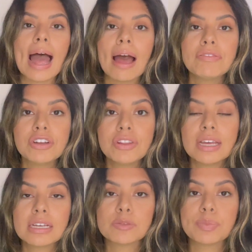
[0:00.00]
After the
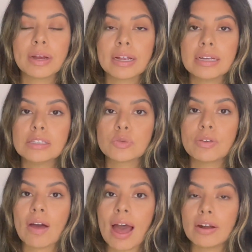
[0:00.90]
experience
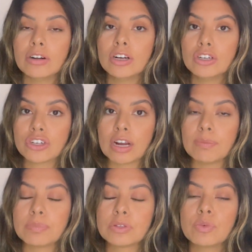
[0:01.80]
we've had on our
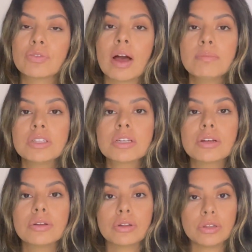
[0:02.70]
trips, we've come to the
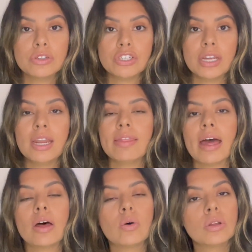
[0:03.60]
conclusion
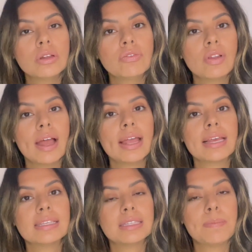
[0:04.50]
that Holafly
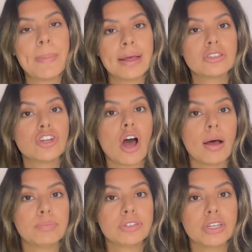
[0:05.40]
is the best
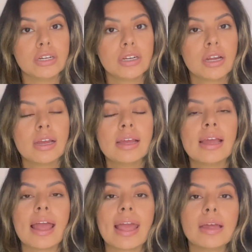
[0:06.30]
option
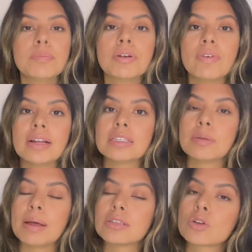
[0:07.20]
and provides the
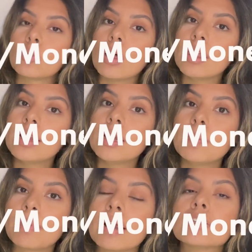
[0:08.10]
best quality to
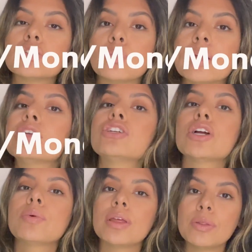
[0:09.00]
price
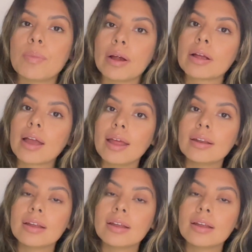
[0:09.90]
ratio in the market.